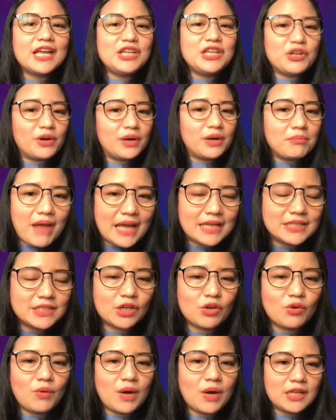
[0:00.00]
your
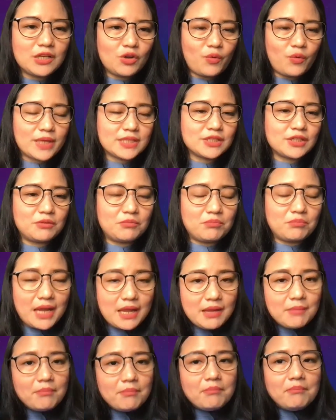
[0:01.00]
magic wand question,
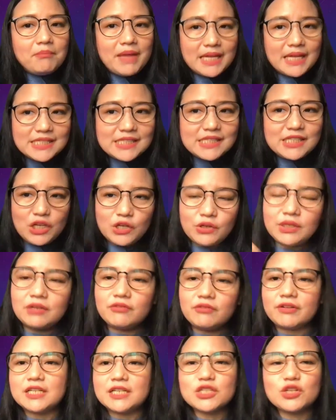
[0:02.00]
my Miss
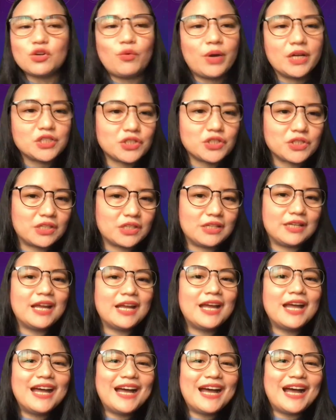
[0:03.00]
Universe question.